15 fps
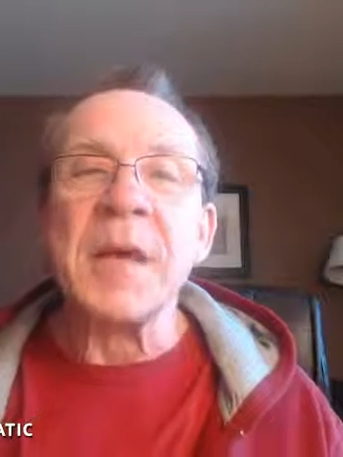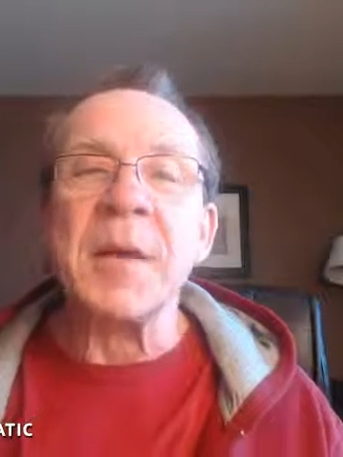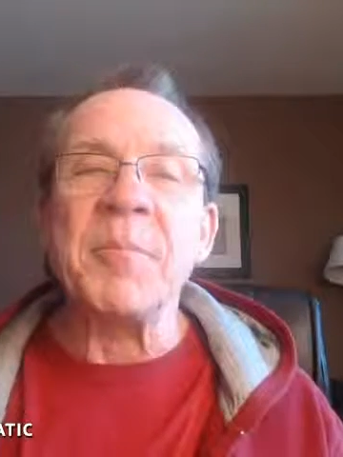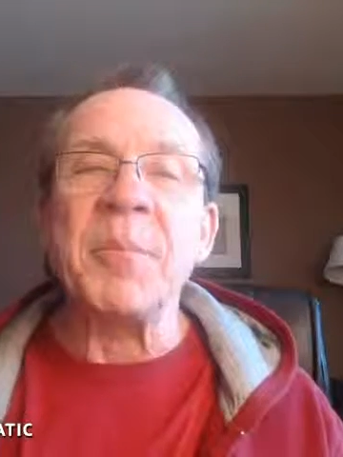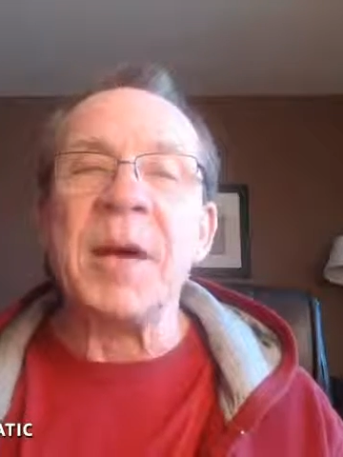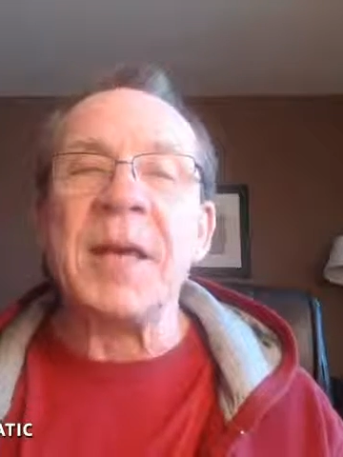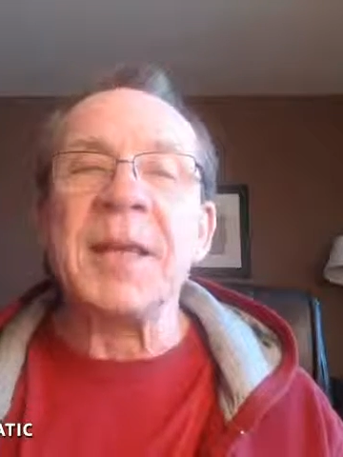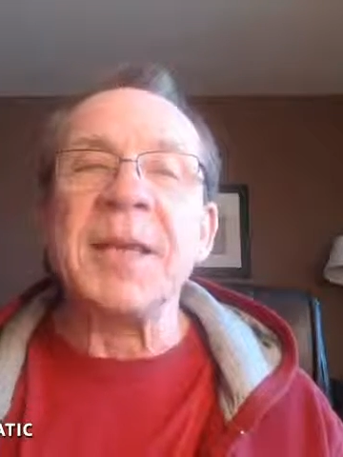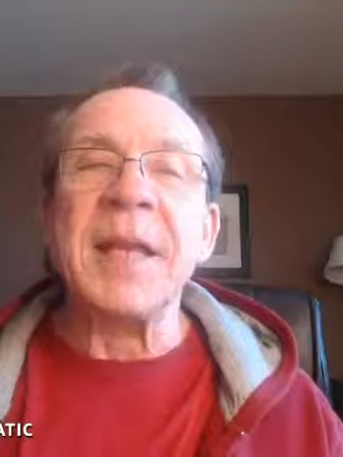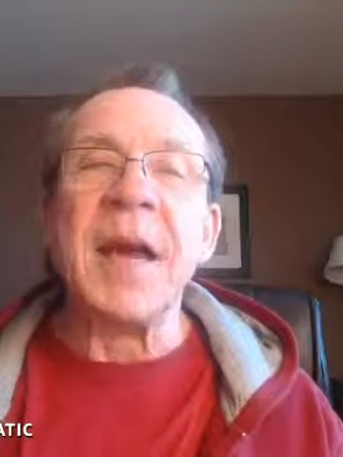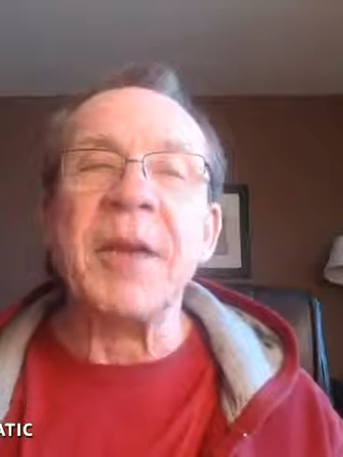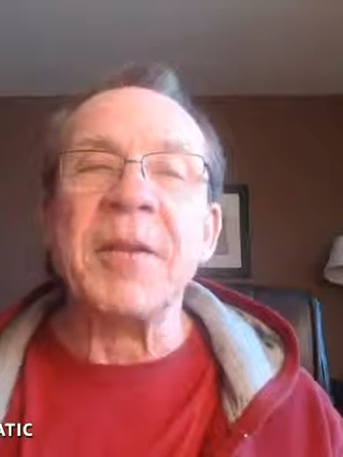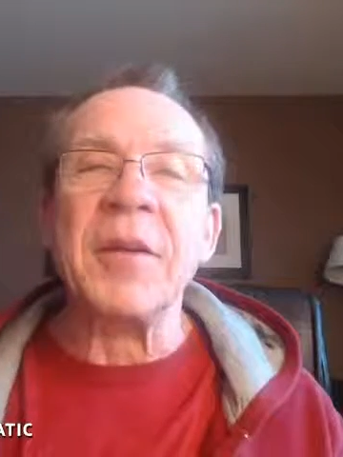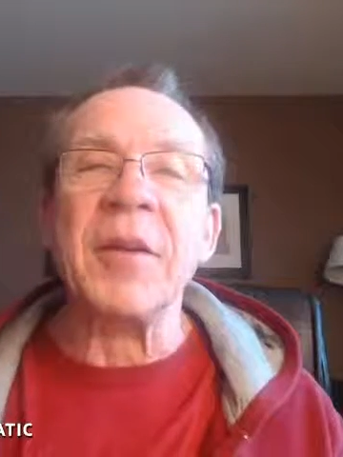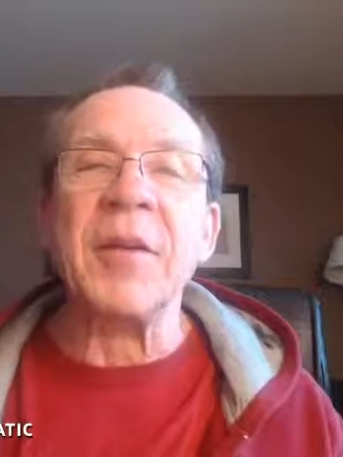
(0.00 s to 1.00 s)
button
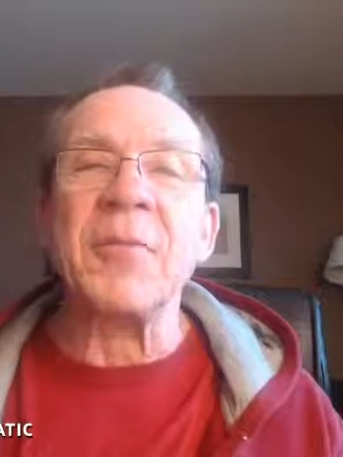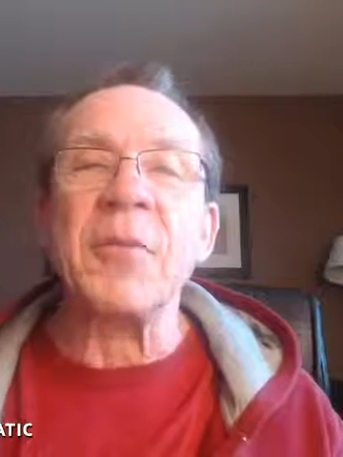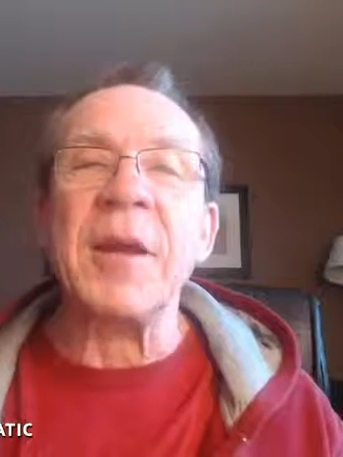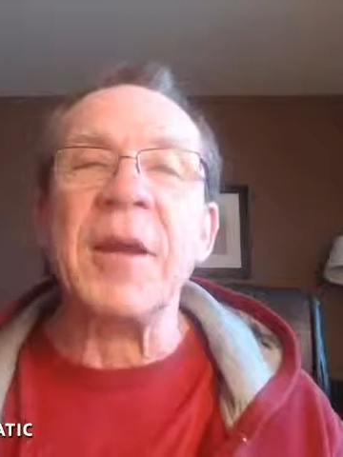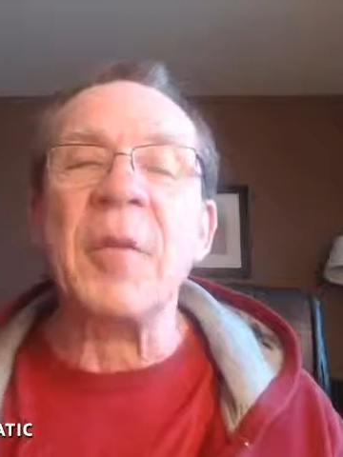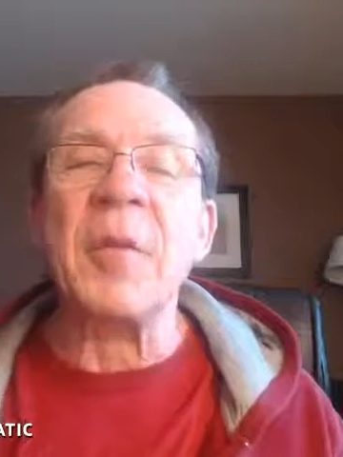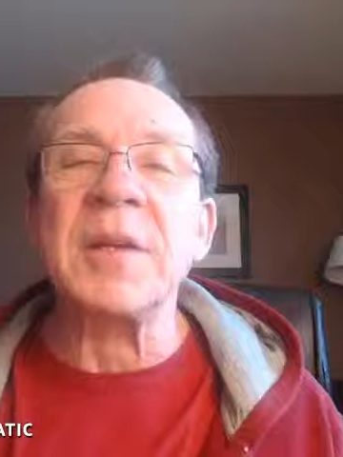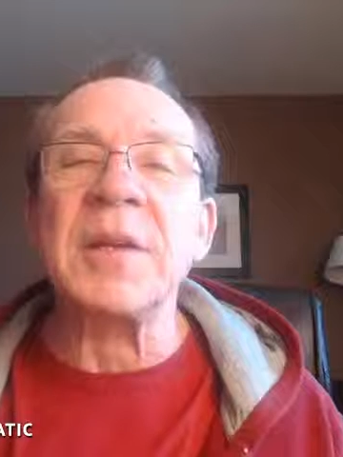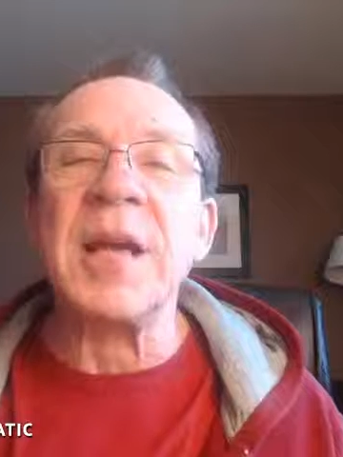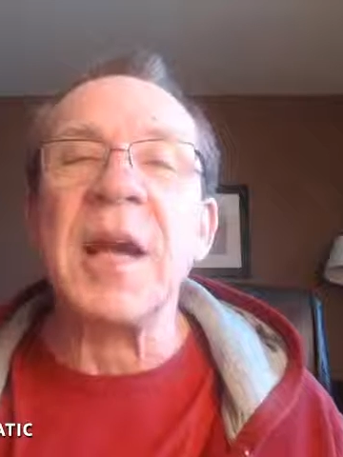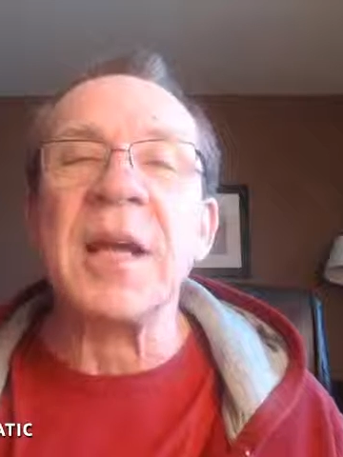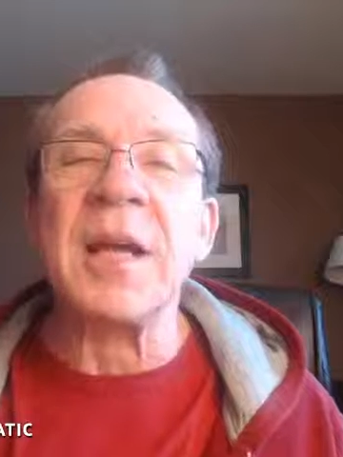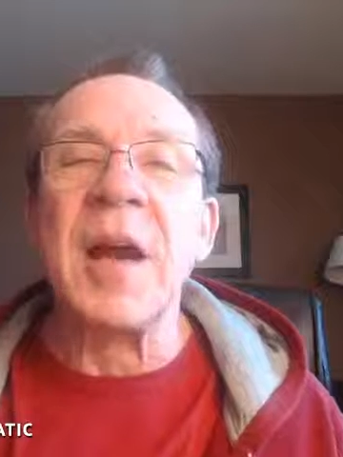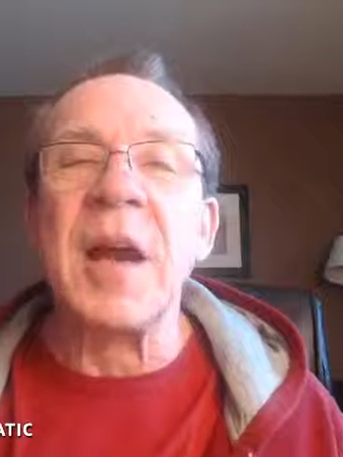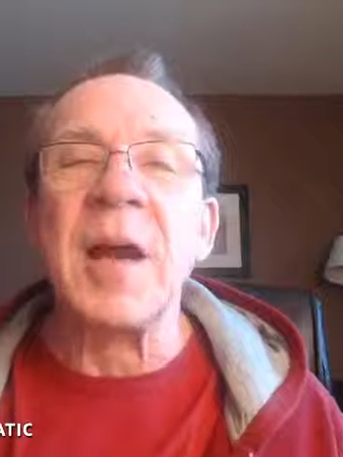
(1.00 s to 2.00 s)
down there on
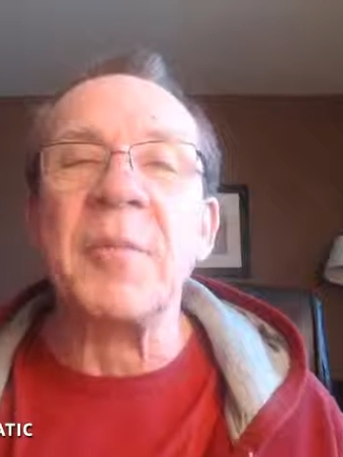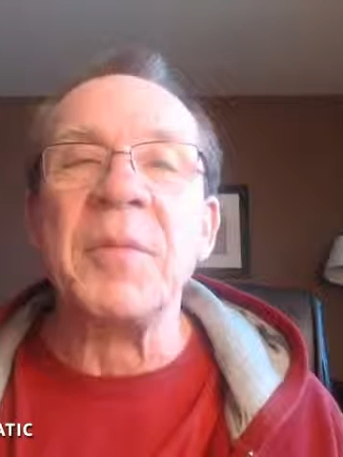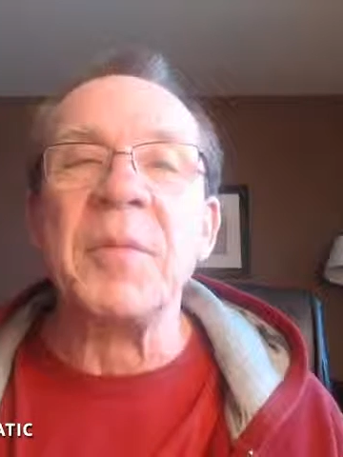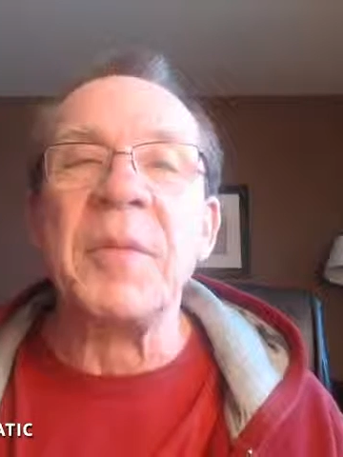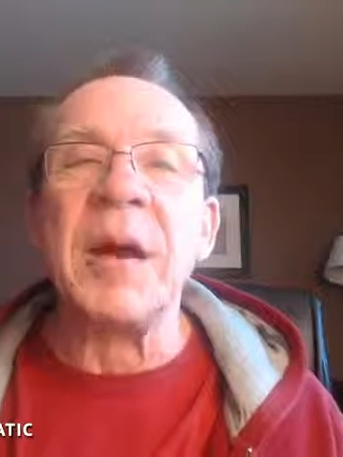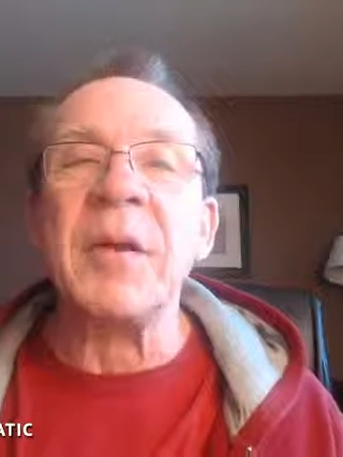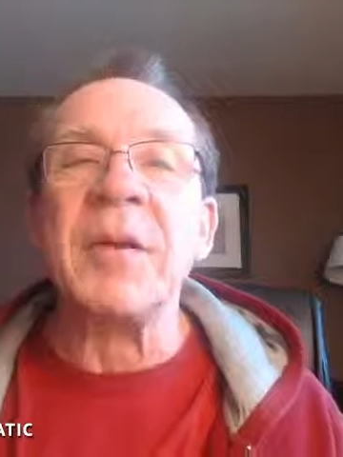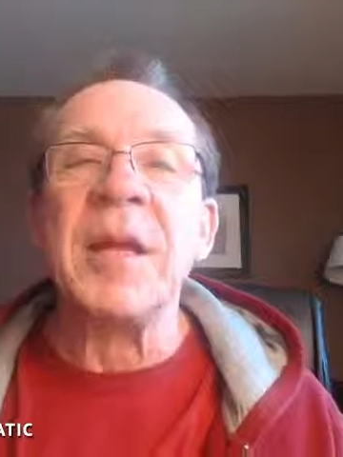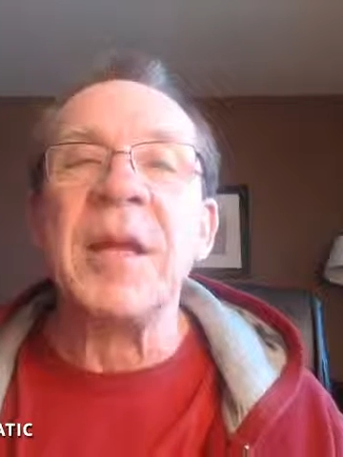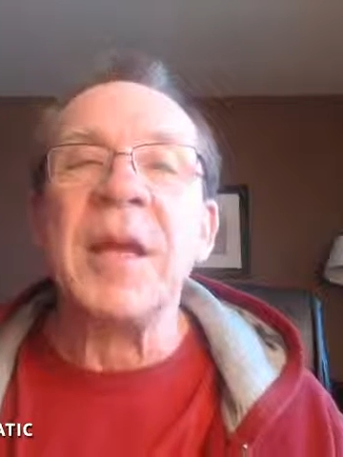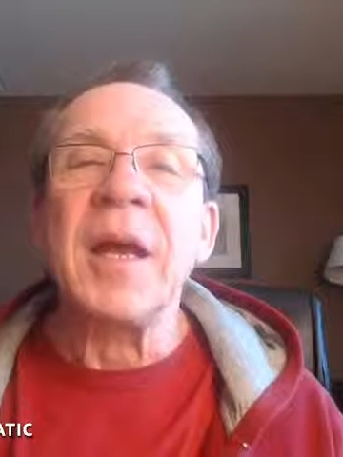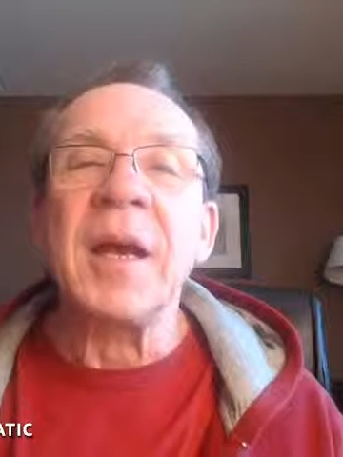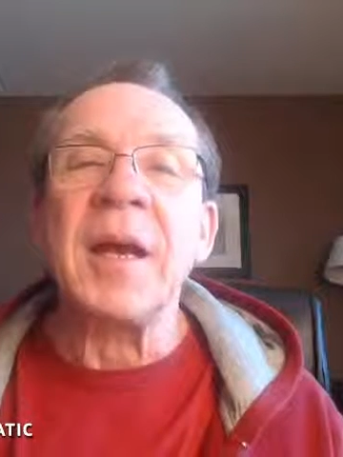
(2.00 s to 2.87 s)
rayalbert.com about